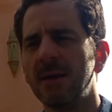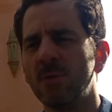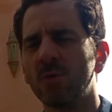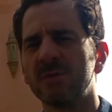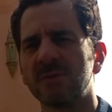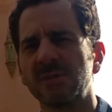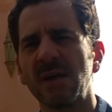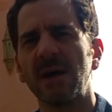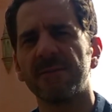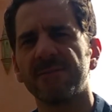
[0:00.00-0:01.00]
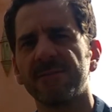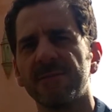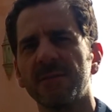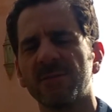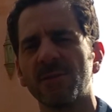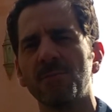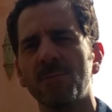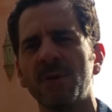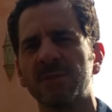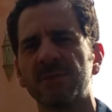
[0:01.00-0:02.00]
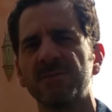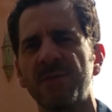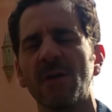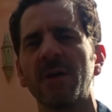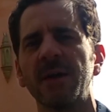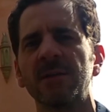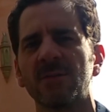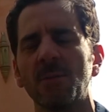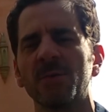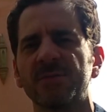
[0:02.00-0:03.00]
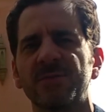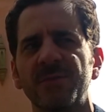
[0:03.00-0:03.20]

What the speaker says: it was tough. It almost